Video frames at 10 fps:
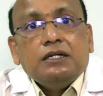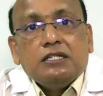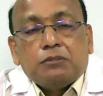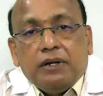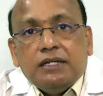the
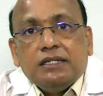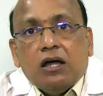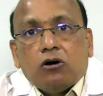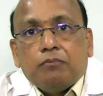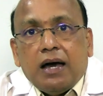
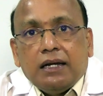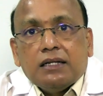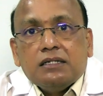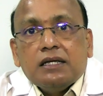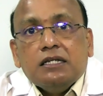dysplasia or
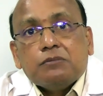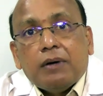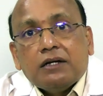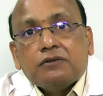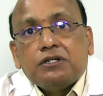malignancy in
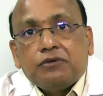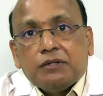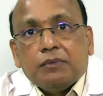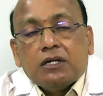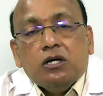spite of the
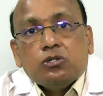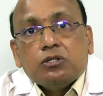treatment.